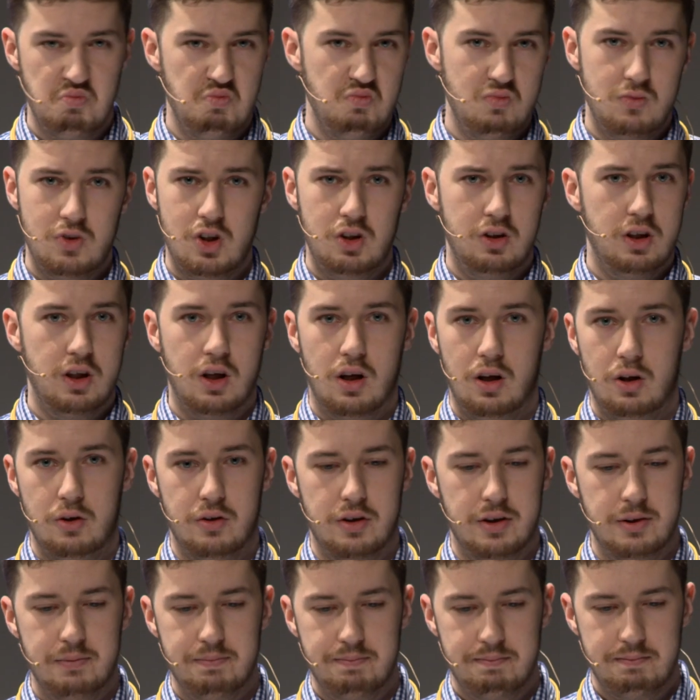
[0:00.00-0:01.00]
don't include
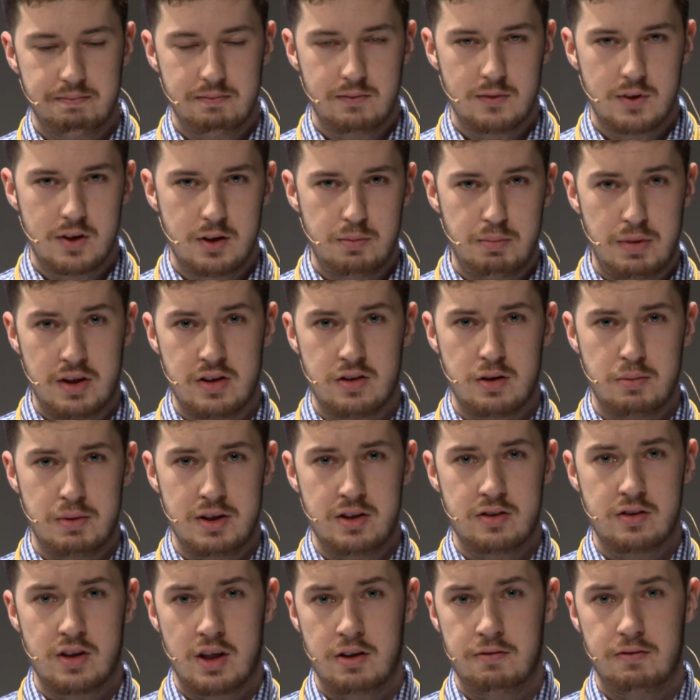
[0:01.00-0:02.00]
it. It's best to be
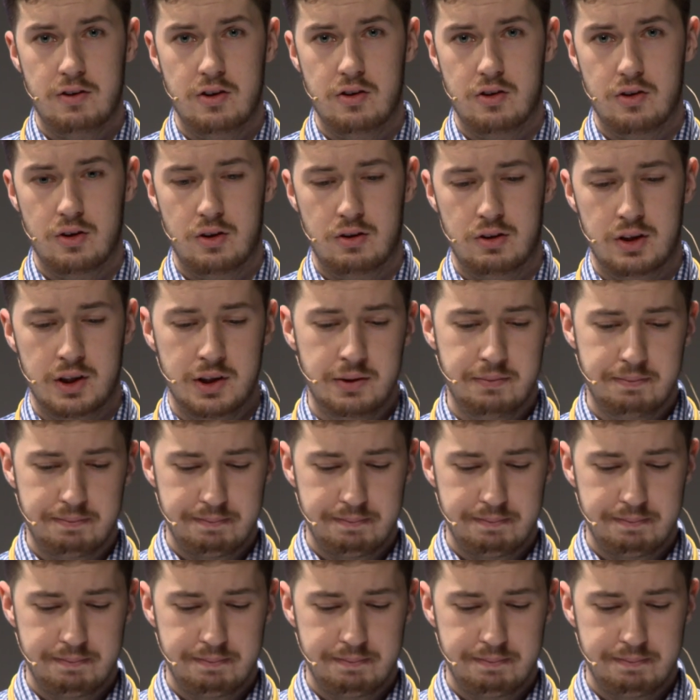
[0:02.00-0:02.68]
safe than sorry.